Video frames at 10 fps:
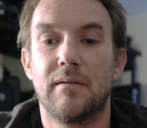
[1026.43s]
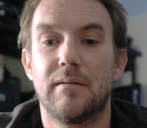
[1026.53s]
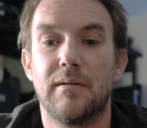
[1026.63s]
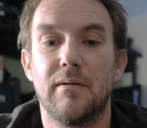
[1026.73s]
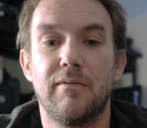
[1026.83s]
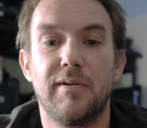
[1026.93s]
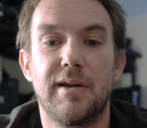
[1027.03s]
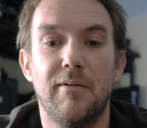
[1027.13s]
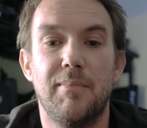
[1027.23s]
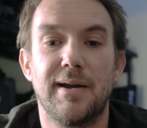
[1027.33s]
So if we
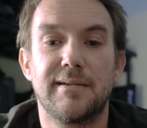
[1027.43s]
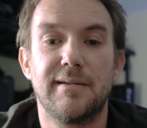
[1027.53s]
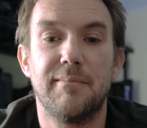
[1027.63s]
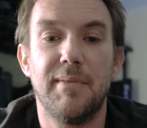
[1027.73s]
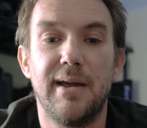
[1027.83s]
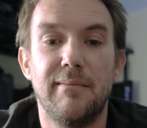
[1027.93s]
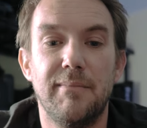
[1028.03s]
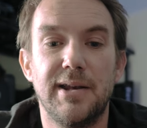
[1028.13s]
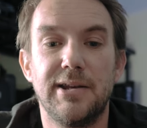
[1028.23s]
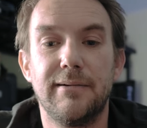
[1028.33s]
go back to the main
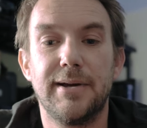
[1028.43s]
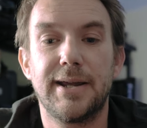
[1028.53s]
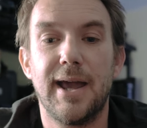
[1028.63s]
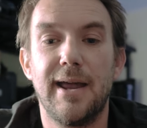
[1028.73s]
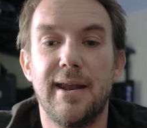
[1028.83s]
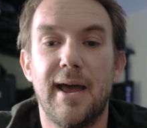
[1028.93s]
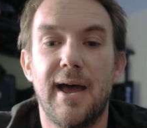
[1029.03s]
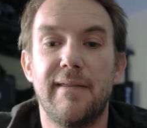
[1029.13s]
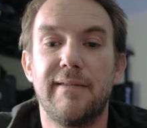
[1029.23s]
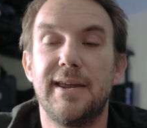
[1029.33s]
menu again
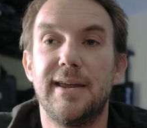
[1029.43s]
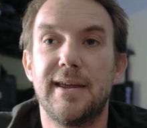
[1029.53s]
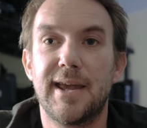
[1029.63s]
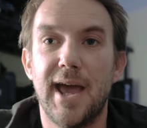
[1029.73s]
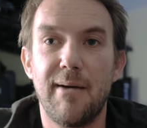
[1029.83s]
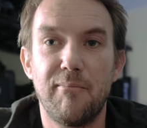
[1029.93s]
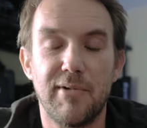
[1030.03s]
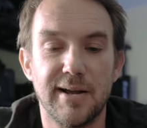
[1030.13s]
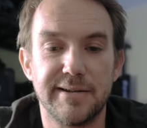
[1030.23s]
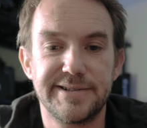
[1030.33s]
and the
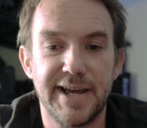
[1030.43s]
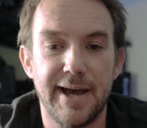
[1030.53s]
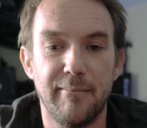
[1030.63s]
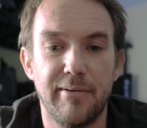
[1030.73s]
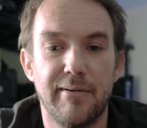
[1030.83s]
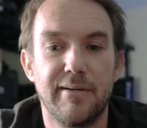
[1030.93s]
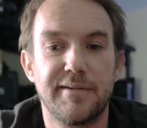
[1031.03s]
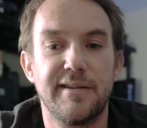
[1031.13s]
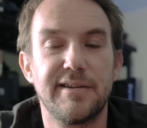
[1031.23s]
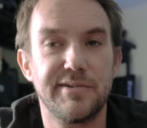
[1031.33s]
camera tab.
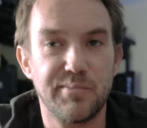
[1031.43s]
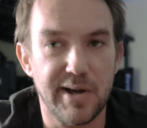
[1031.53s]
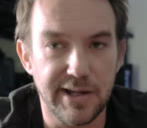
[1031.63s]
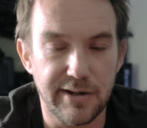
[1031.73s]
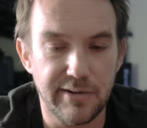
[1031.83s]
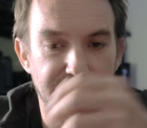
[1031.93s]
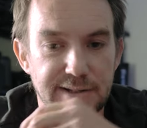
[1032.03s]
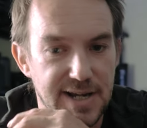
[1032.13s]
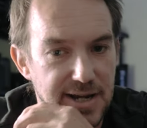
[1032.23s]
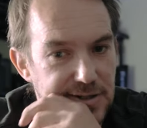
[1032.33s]
So this is where you can
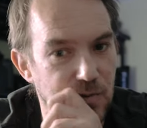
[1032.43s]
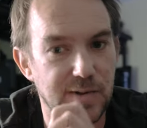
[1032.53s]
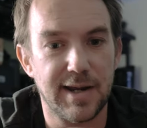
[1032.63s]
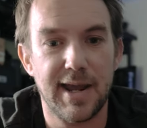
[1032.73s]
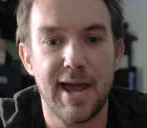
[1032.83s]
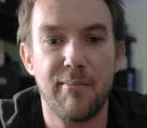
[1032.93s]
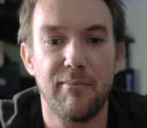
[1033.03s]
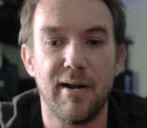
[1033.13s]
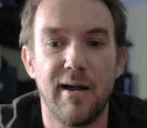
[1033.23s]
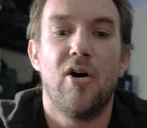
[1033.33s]
change all the
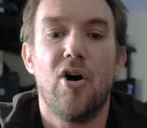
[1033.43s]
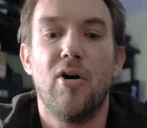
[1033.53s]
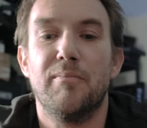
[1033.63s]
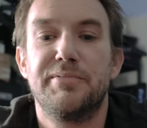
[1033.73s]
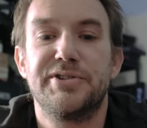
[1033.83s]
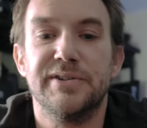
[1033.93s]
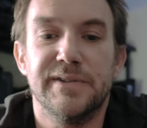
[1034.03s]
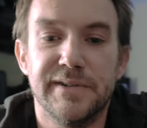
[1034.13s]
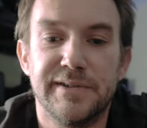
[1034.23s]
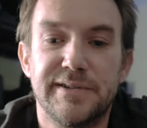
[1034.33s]
camera
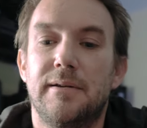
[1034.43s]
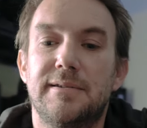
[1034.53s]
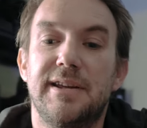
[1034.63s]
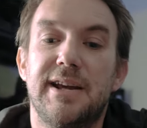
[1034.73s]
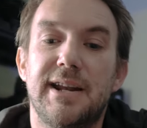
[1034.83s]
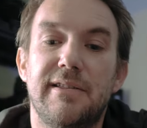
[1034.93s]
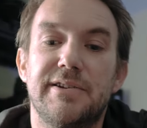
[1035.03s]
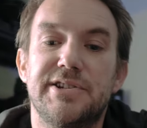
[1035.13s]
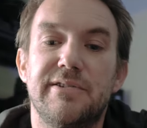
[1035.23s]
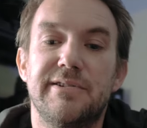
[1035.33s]
options. So you can either
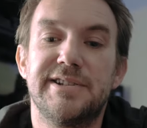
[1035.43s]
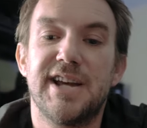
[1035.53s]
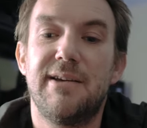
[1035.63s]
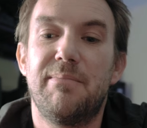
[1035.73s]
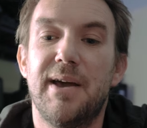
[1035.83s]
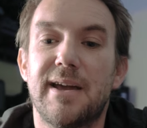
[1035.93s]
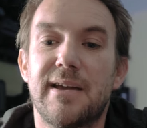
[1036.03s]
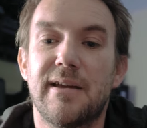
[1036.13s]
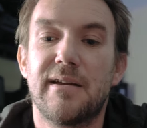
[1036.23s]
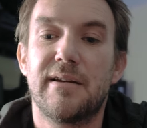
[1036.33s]
shoot in
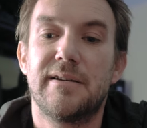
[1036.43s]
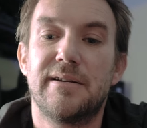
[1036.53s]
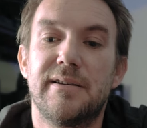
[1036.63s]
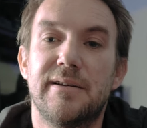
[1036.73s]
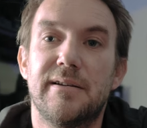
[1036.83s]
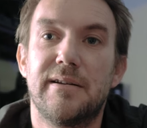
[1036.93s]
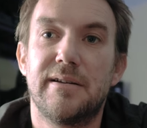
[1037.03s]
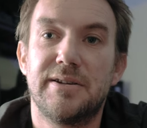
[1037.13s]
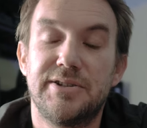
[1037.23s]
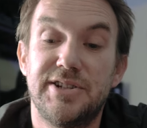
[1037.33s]

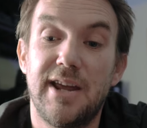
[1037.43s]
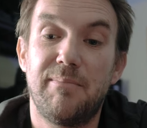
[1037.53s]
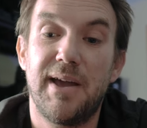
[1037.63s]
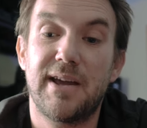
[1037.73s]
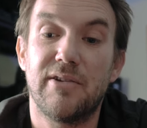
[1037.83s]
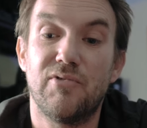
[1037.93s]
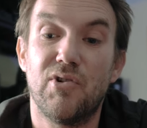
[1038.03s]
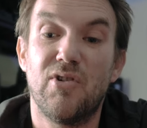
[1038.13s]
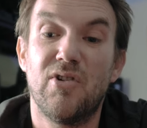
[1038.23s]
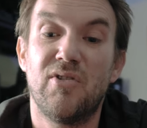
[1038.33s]
JPEG, JPEG and
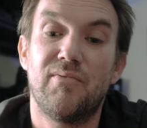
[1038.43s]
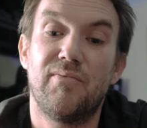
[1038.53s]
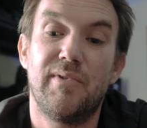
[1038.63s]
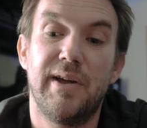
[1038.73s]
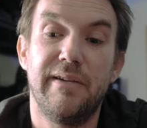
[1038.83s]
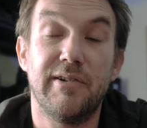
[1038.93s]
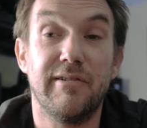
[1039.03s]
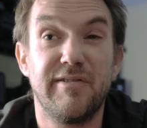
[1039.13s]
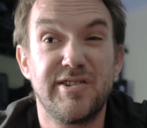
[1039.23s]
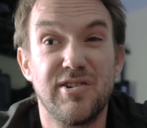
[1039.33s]
RAW. If you're a
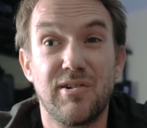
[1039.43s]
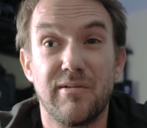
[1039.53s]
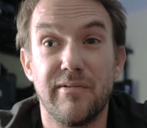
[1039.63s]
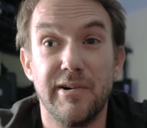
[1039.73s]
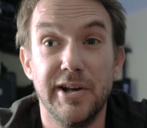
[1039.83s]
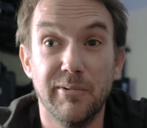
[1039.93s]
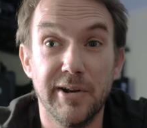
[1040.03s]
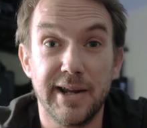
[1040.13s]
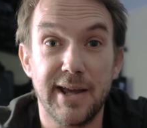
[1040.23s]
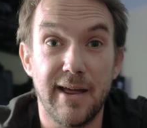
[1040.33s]
photographer and you
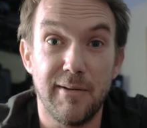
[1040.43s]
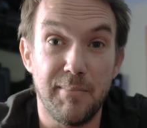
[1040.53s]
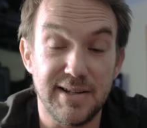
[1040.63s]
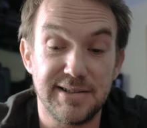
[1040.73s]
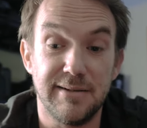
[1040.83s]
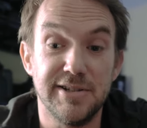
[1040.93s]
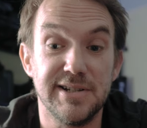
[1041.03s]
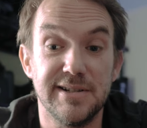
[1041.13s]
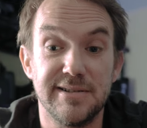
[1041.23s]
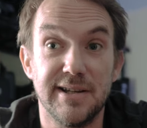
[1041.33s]
want to get the best
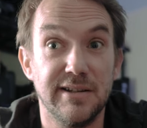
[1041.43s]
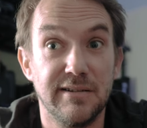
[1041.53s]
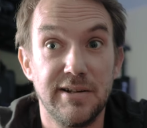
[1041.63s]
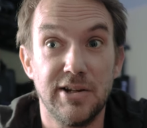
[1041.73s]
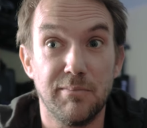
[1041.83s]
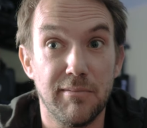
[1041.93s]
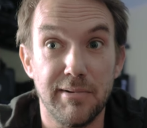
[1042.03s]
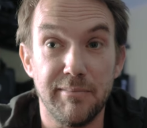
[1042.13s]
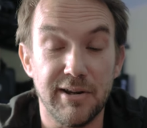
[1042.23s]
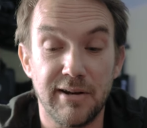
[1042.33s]
images, then you'll
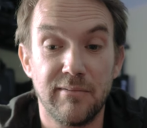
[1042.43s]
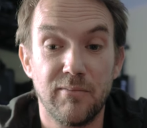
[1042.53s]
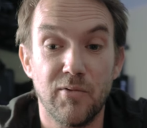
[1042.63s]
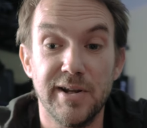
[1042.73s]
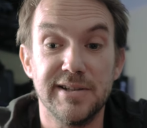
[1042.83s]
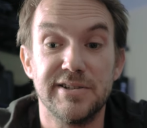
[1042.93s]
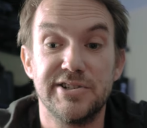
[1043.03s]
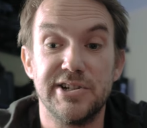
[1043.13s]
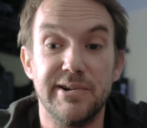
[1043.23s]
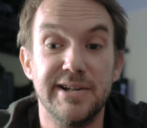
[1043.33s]
probably be wanting to
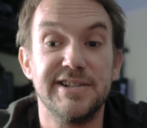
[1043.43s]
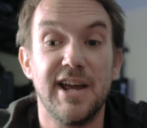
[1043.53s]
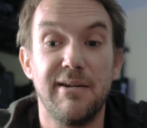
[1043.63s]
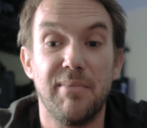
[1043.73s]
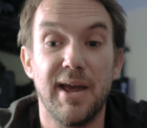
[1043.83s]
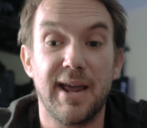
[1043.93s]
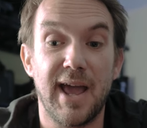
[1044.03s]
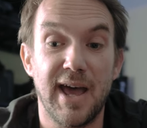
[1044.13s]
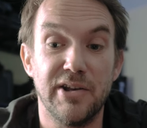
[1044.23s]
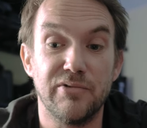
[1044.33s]
shoot in
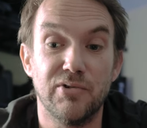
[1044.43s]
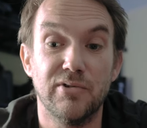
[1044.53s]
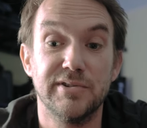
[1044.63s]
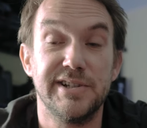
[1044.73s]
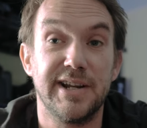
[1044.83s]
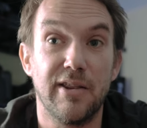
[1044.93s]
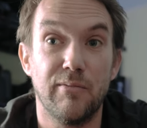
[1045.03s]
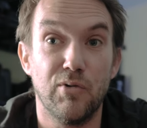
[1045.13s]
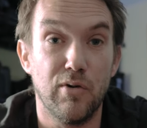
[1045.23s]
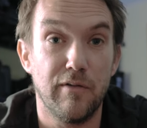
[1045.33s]
JPEG and RAW, so you get the
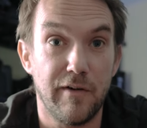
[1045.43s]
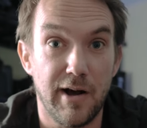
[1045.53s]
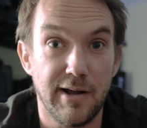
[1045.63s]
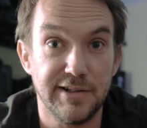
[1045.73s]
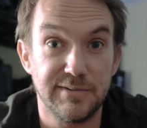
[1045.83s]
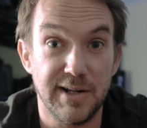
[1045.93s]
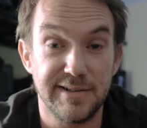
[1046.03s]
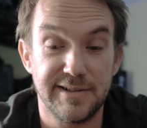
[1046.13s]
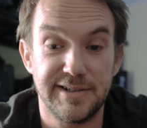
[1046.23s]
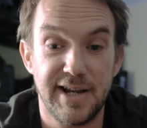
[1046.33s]
RAW file as well
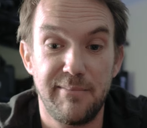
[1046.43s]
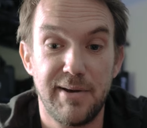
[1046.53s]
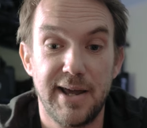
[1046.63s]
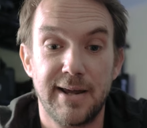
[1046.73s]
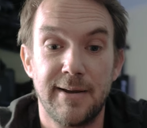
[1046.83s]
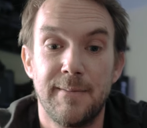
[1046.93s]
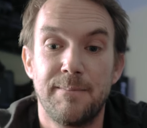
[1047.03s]
as a JPEG.